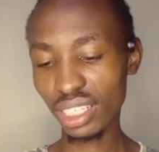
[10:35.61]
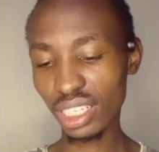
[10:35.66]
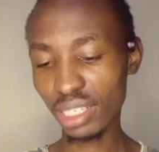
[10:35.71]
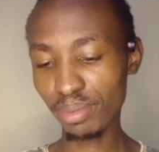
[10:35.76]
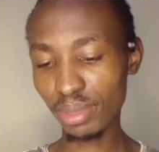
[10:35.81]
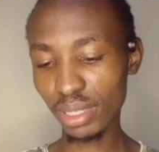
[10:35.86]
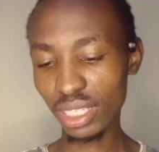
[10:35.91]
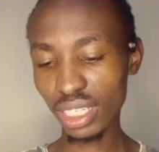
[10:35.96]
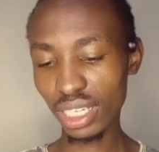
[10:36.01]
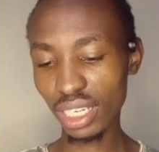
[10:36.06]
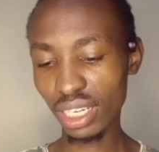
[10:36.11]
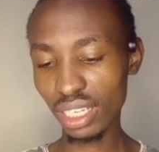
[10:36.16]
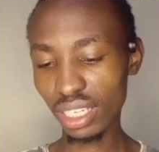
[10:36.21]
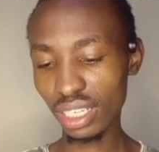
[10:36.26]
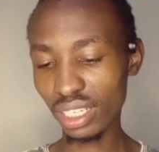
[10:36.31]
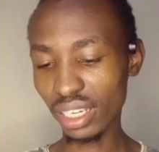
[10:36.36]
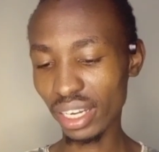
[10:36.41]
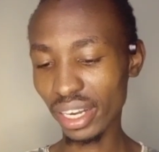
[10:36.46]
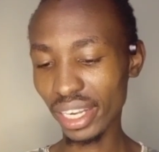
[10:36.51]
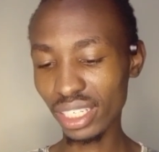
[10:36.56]
especially
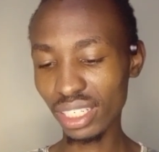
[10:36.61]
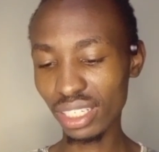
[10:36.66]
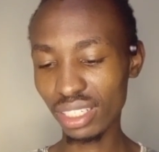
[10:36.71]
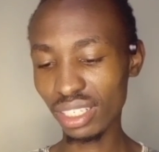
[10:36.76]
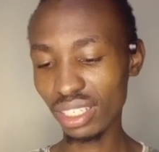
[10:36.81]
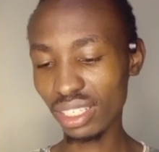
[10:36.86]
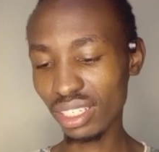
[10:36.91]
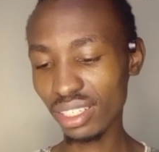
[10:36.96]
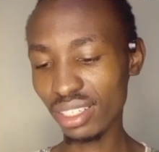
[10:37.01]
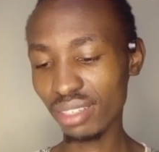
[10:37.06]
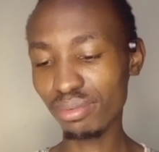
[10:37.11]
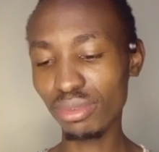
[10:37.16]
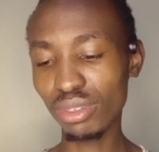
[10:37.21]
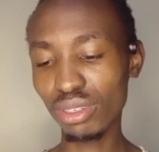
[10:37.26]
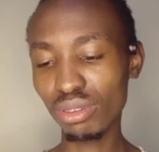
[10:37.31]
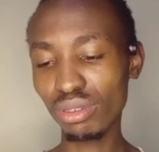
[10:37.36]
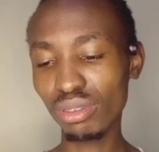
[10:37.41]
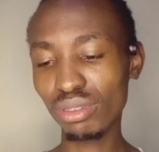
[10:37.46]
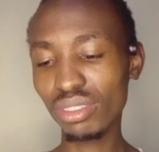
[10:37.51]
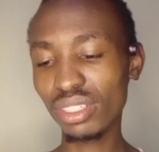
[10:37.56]
in larger cities,
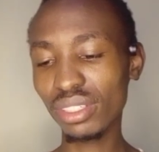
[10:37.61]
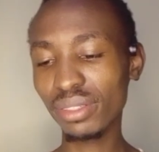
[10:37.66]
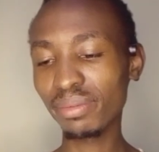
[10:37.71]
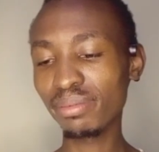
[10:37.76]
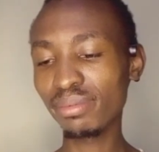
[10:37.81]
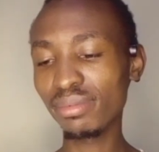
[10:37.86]
because